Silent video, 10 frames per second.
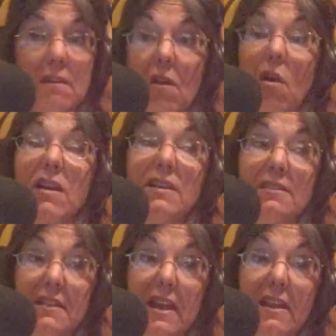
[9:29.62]
are
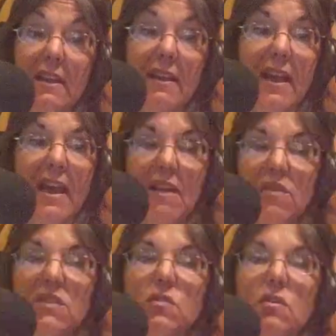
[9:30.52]
indicating, hey,
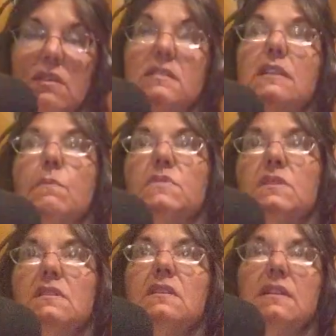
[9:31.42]
these are
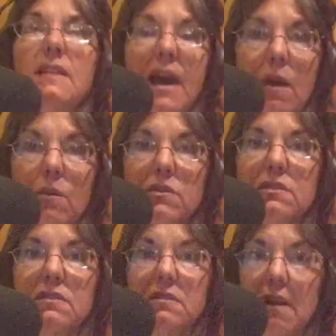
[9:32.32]
accepted in our
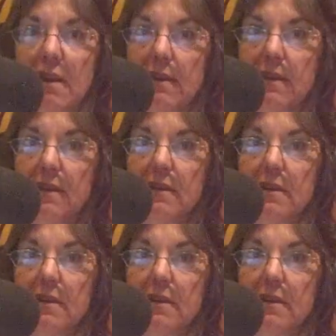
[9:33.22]
society.